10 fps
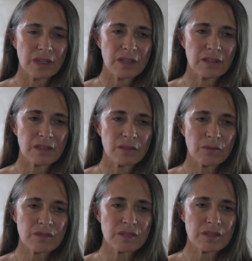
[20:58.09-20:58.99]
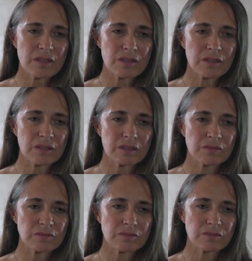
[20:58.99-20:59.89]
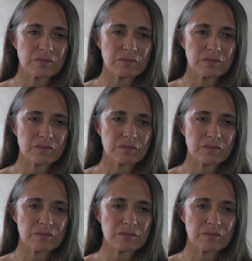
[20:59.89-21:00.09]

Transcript: And there was this, um,